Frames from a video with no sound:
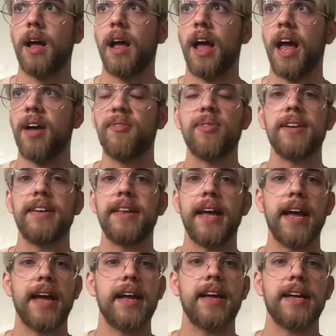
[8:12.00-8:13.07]
every
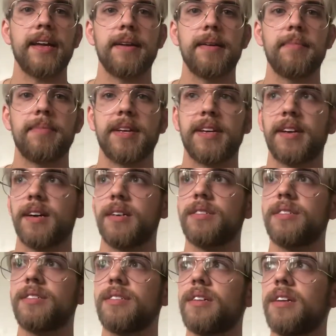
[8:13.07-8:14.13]
day
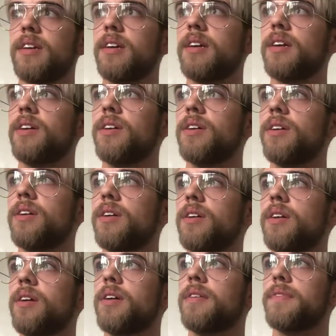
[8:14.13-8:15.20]
because
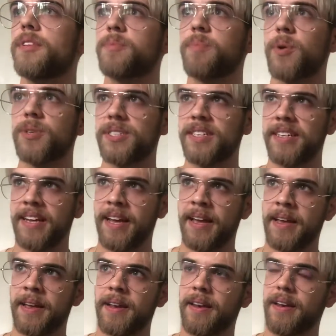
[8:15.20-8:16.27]
this person
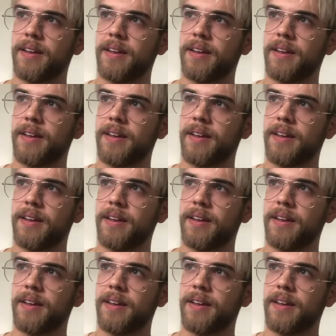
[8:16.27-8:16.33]
can't